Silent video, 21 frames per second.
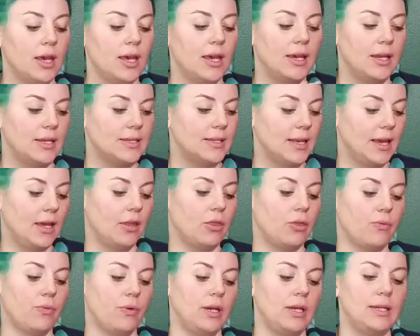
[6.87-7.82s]
It is a
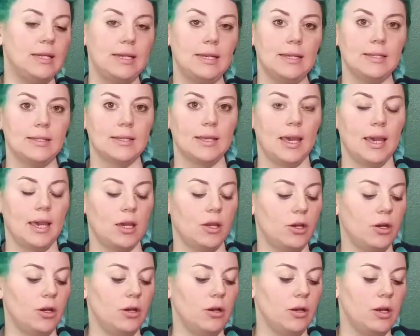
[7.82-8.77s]
3D
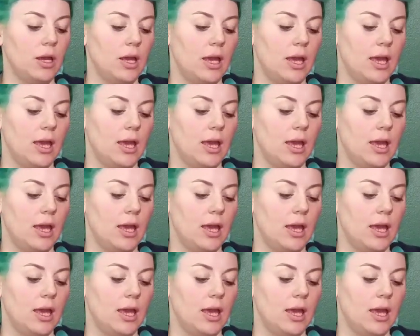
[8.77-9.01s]
scanner.